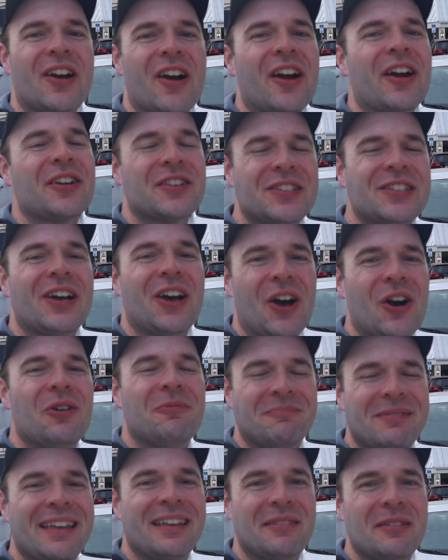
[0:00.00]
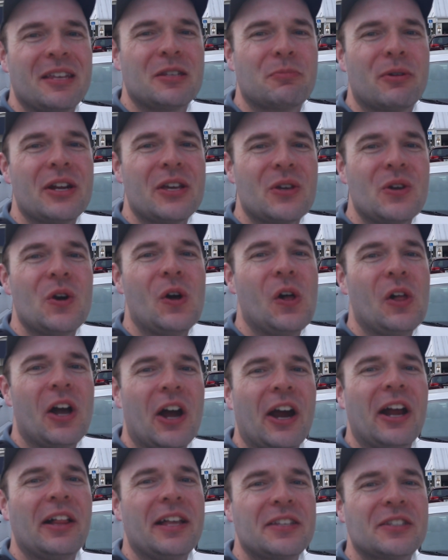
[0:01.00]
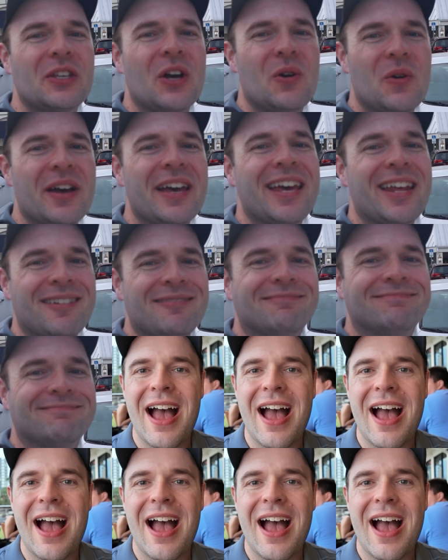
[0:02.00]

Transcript: are, so that's pretty cool. All right, let's go in.